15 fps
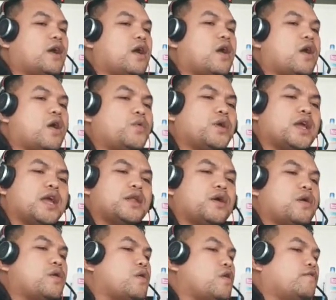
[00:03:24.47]
going
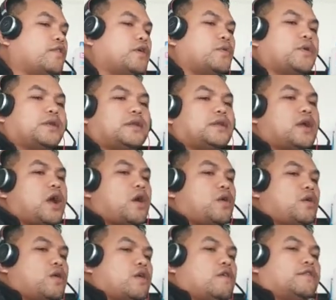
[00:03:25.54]
over and
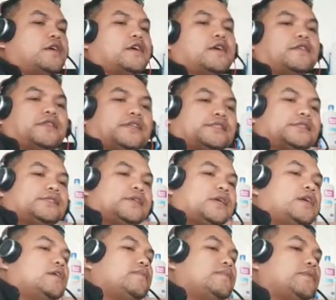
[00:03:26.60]
over the
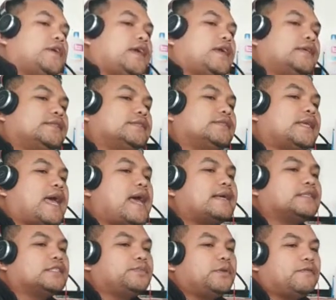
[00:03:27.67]
same things
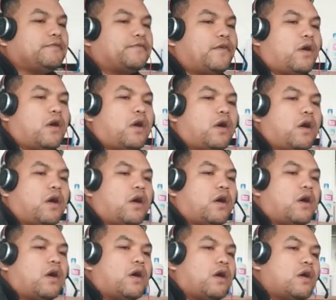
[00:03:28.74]
as
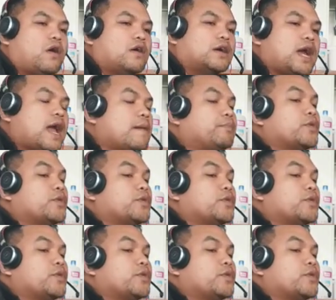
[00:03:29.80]
before.